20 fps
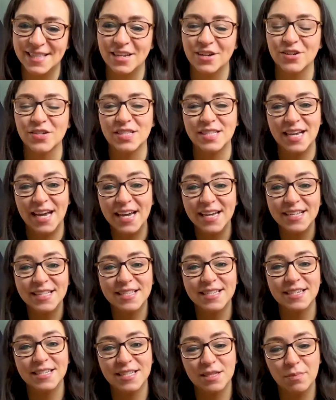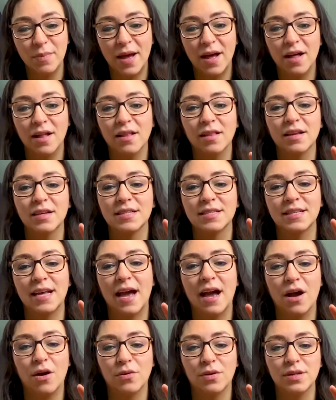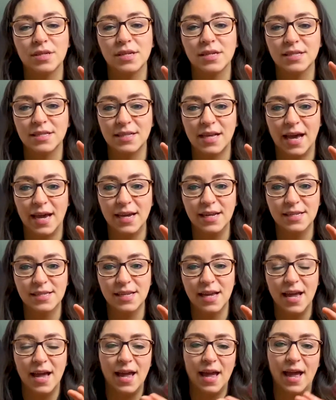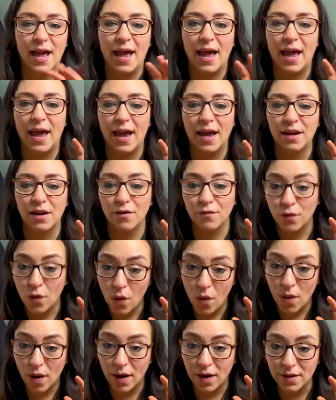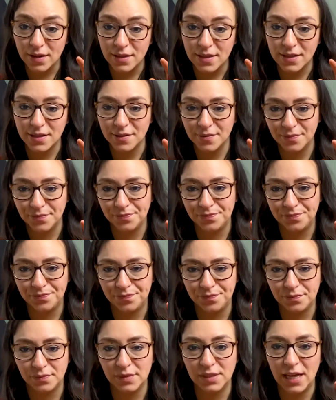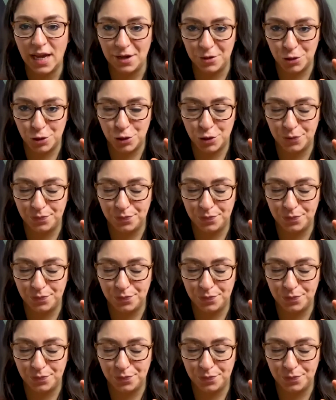There's taste, smell, sound, sight, and of course, touch.